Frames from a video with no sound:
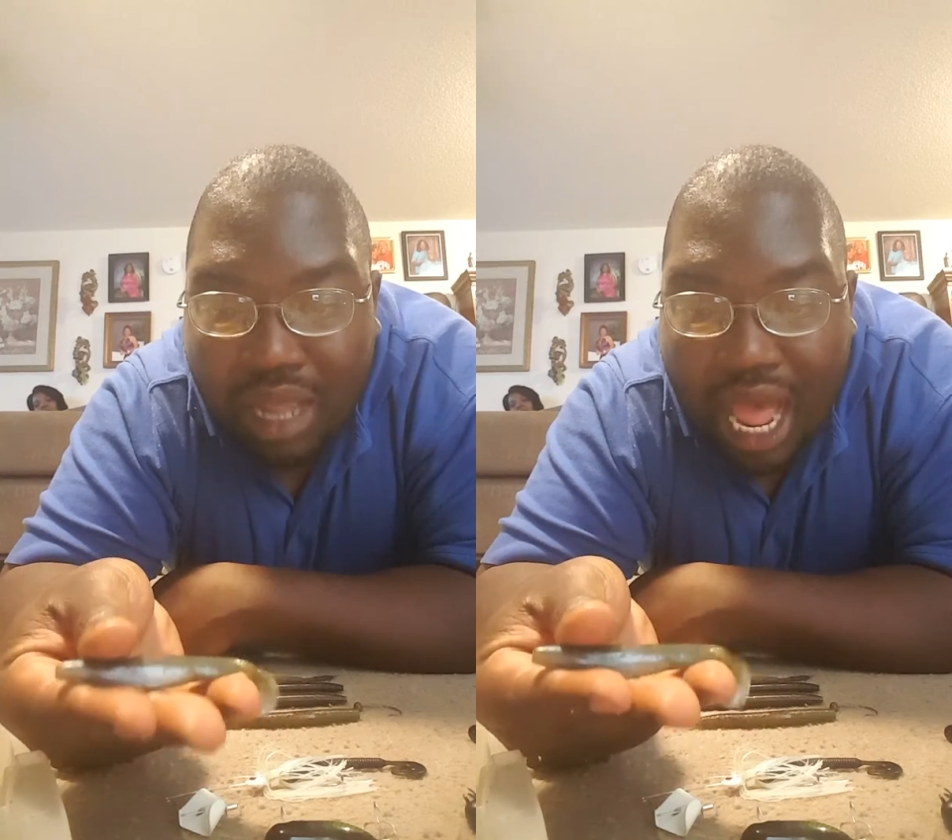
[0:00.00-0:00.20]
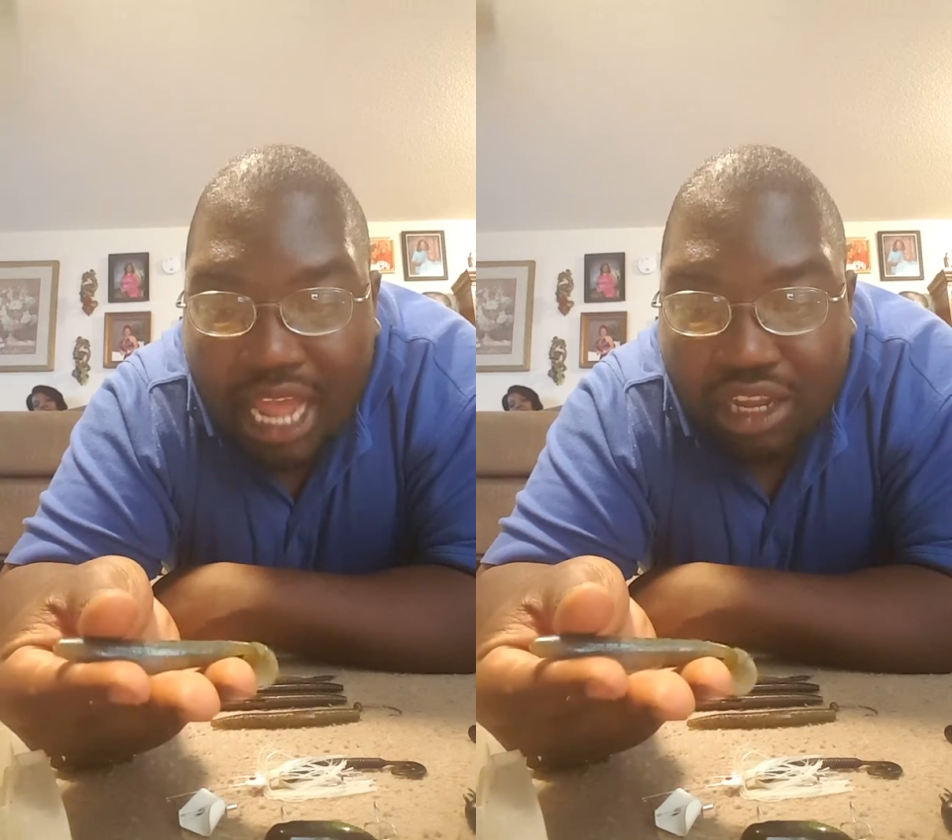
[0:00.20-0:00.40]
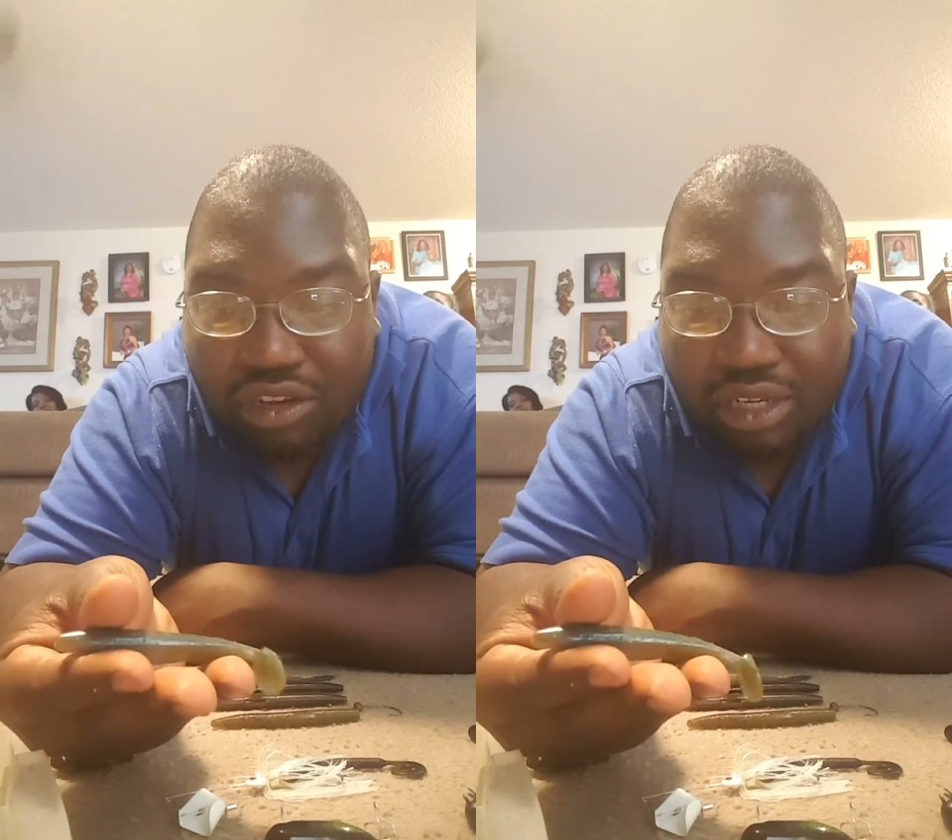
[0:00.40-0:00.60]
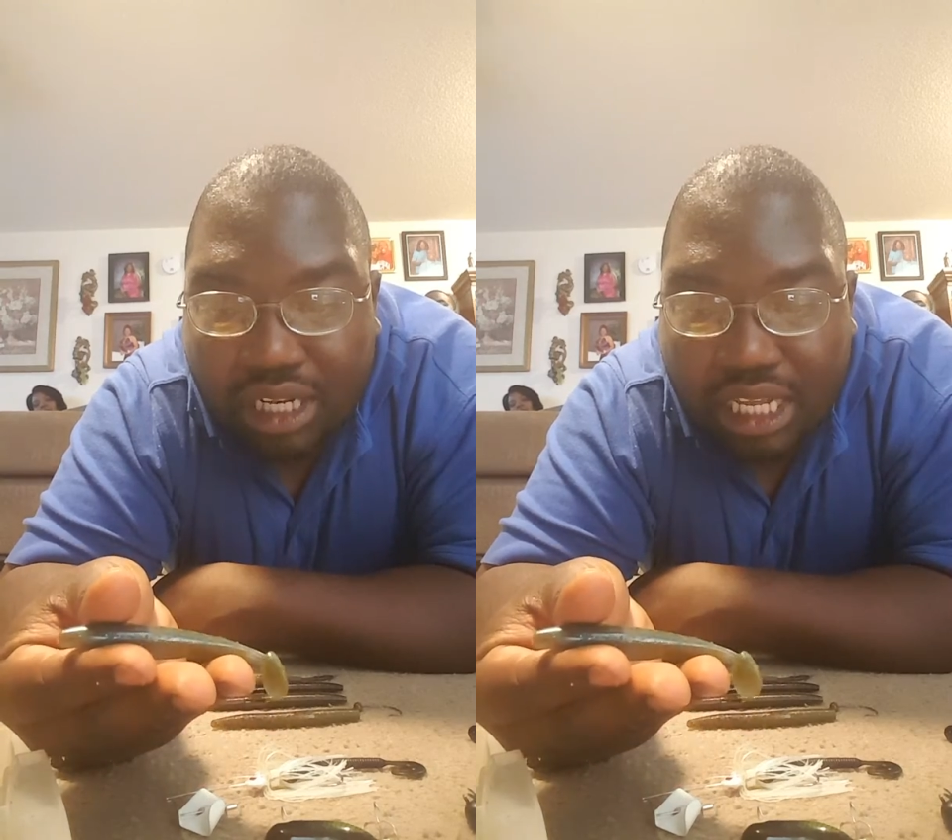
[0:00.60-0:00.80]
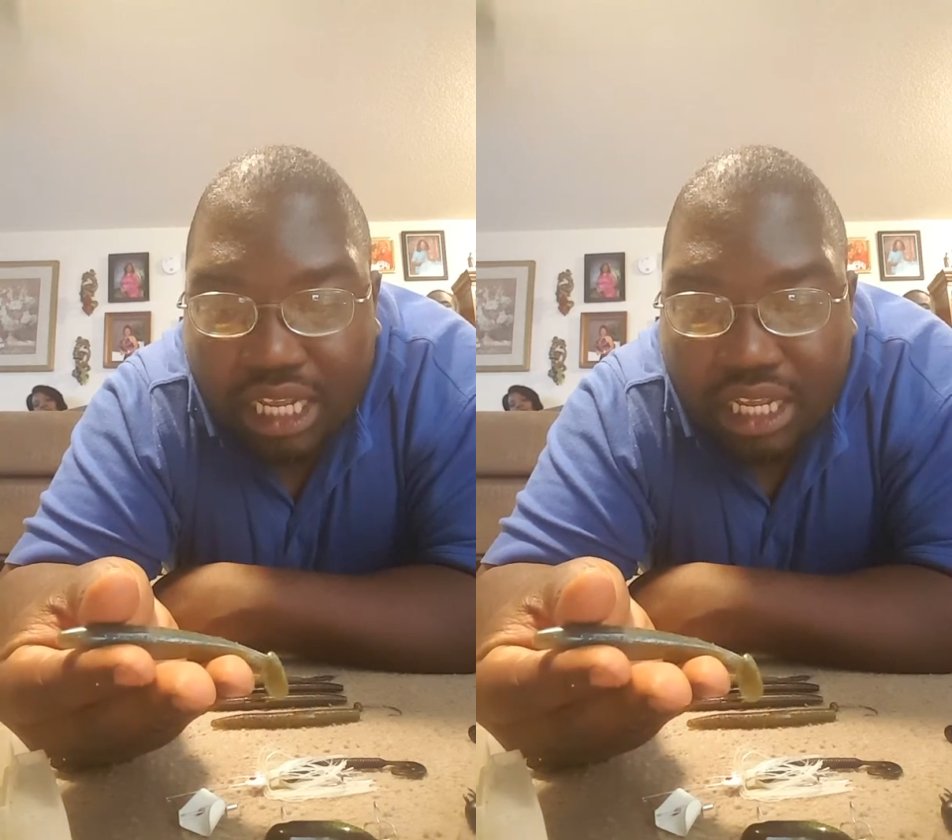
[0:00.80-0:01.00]
I
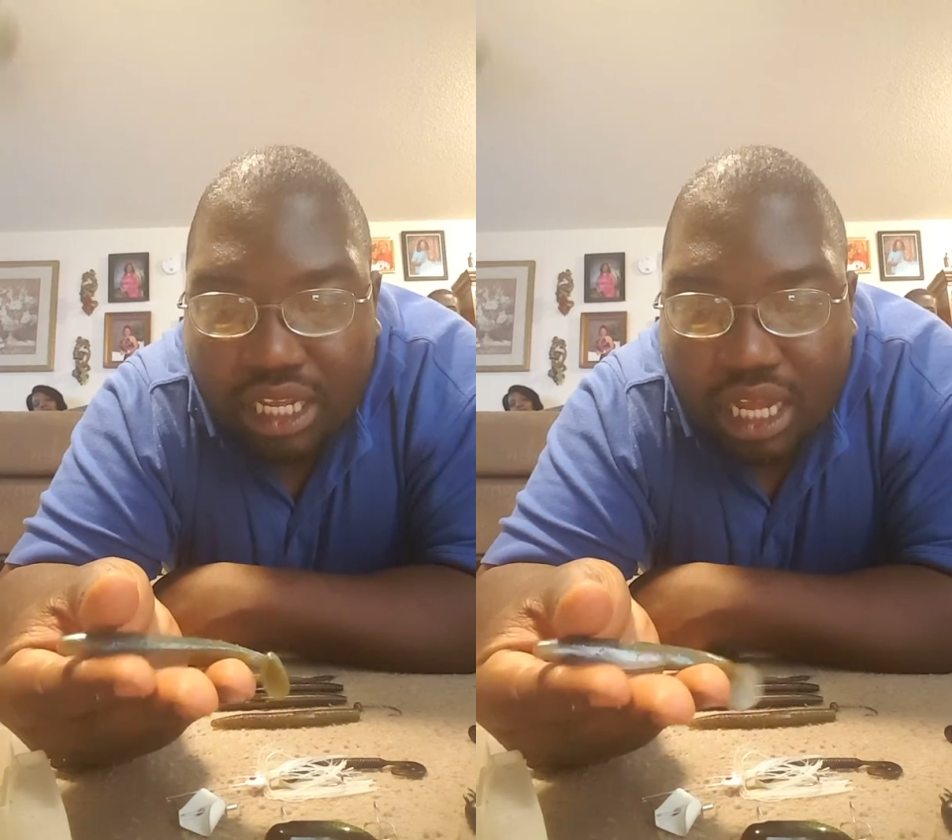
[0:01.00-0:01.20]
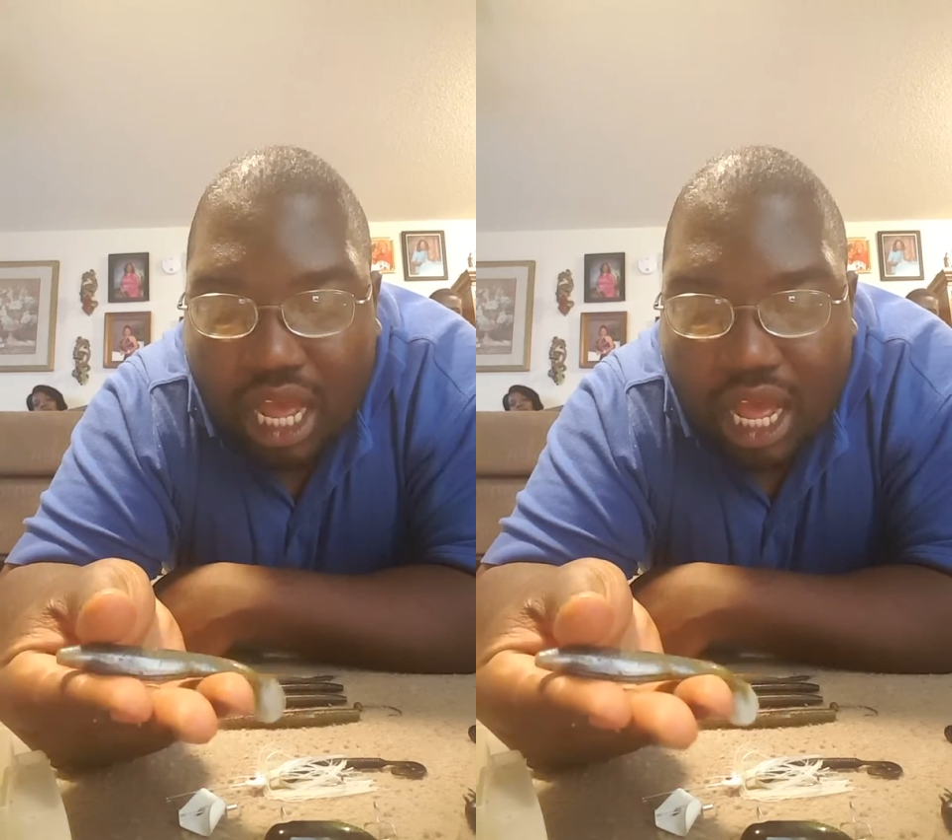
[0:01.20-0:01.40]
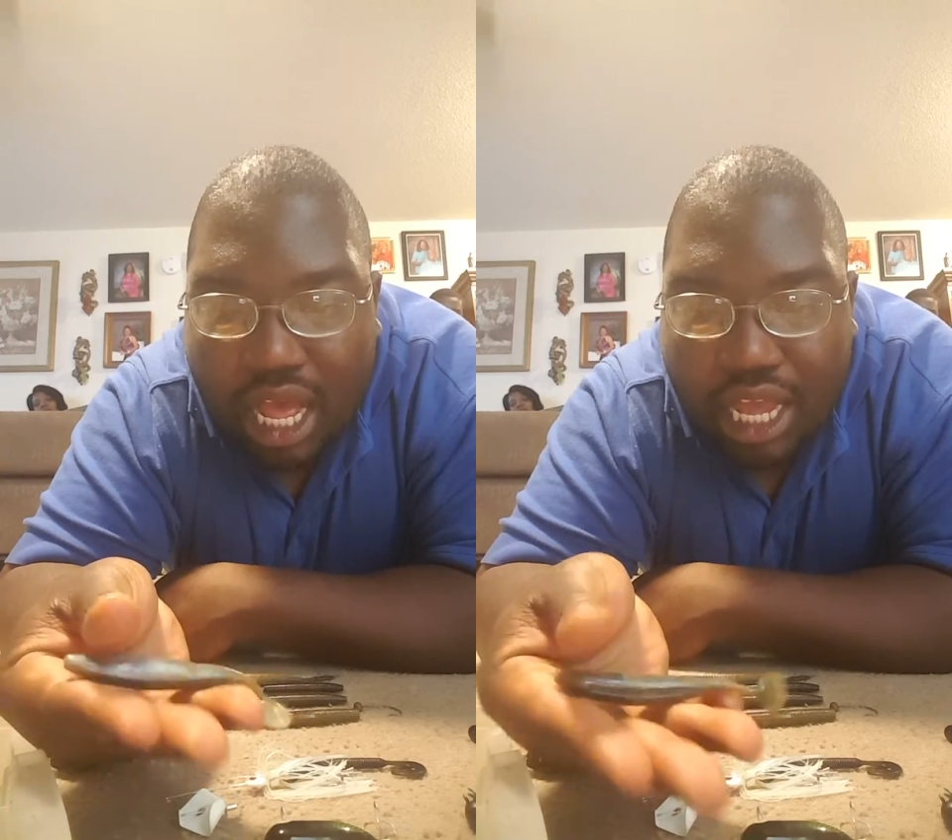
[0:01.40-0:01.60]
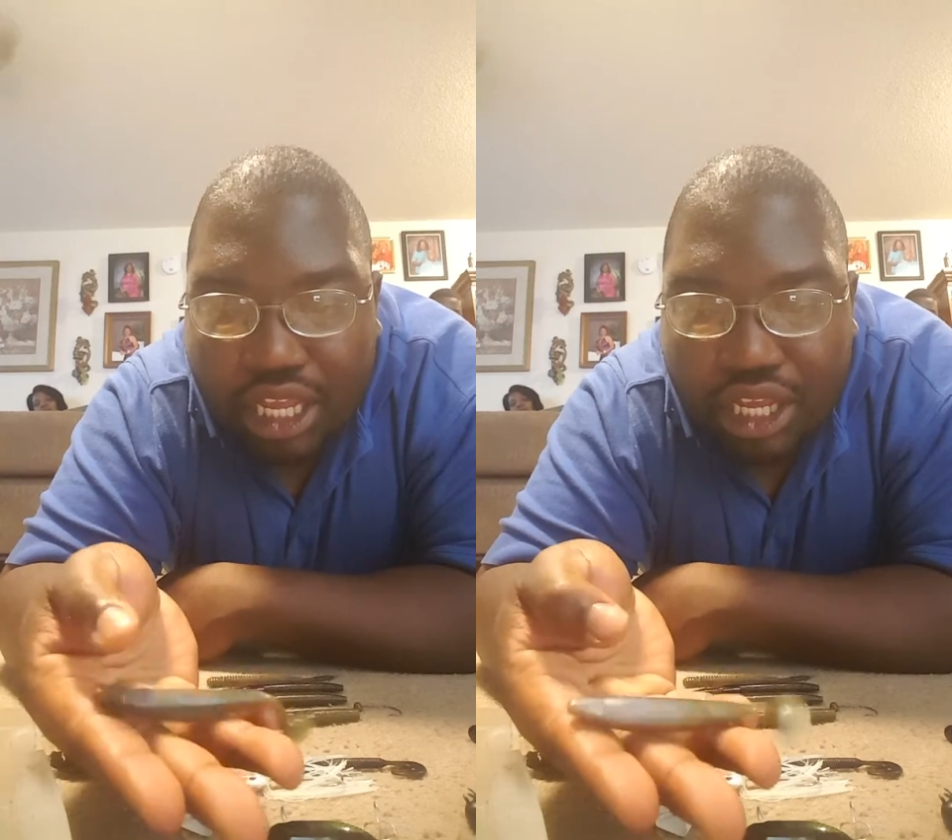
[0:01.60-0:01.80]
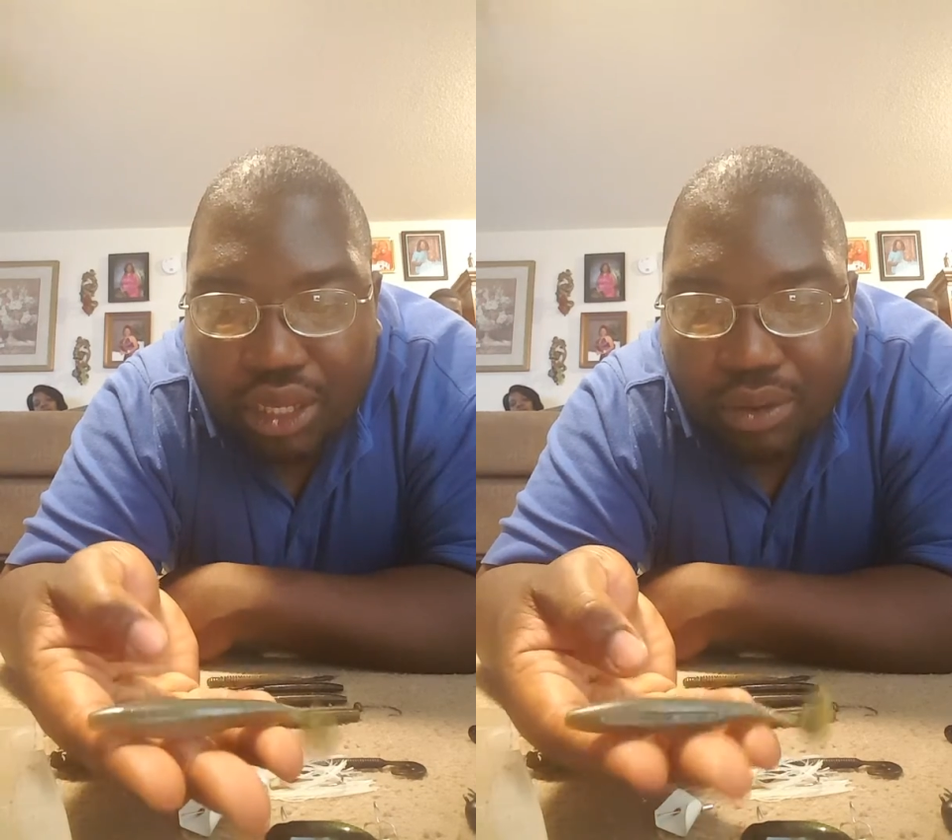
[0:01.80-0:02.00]
usually
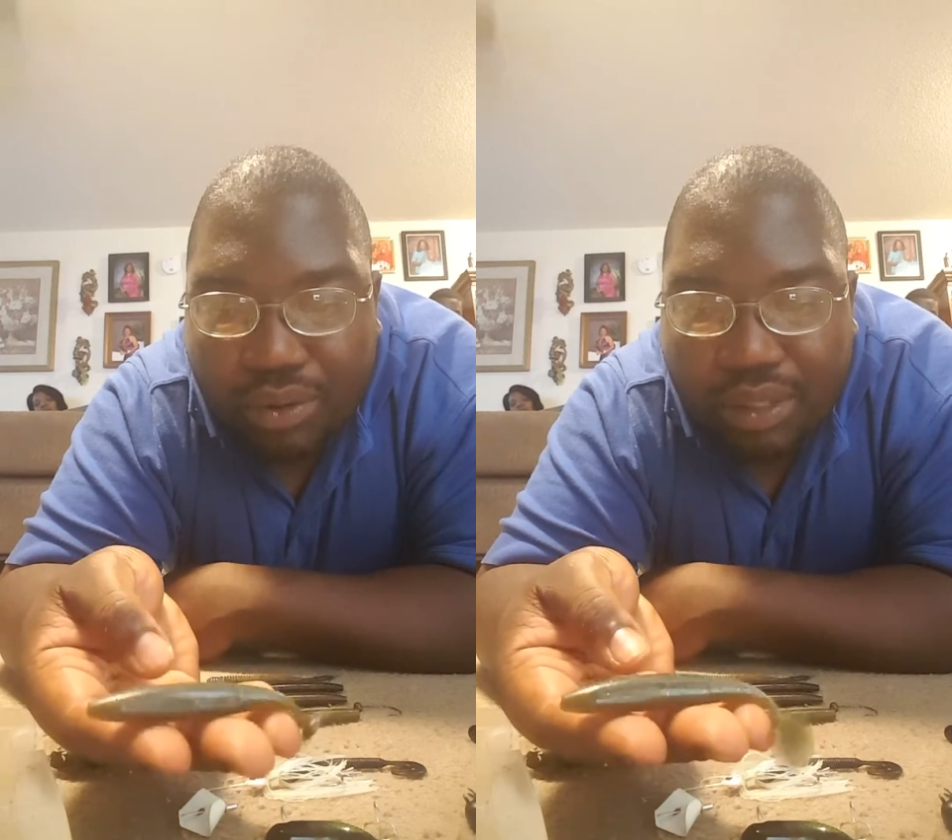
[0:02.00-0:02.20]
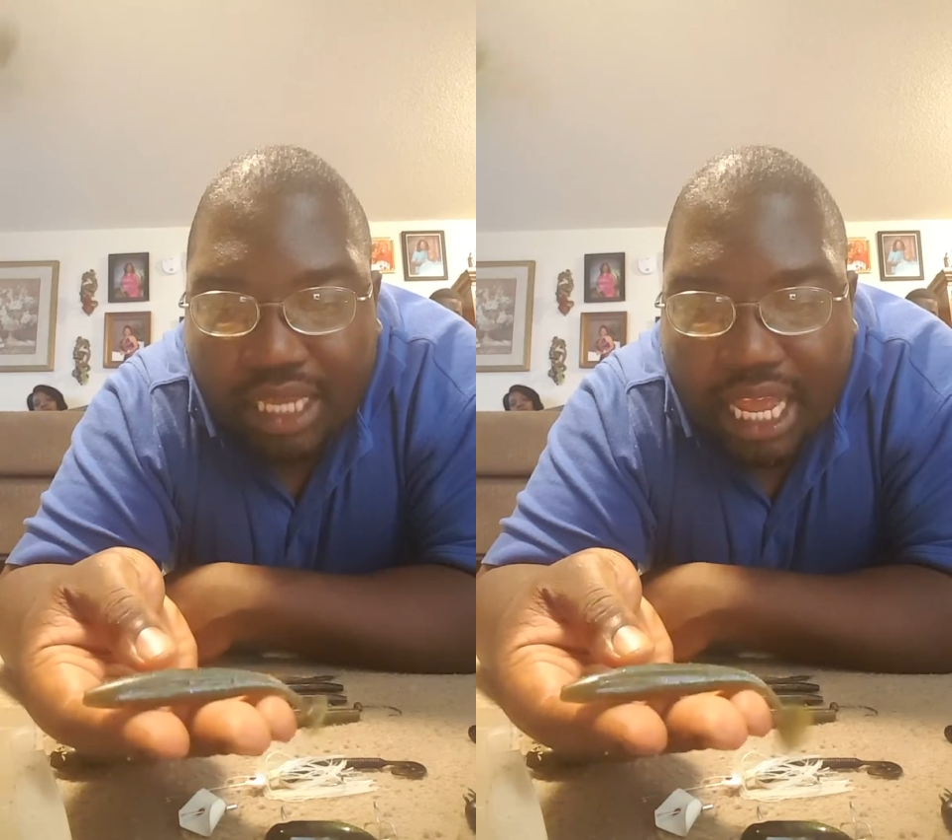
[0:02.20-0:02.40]
use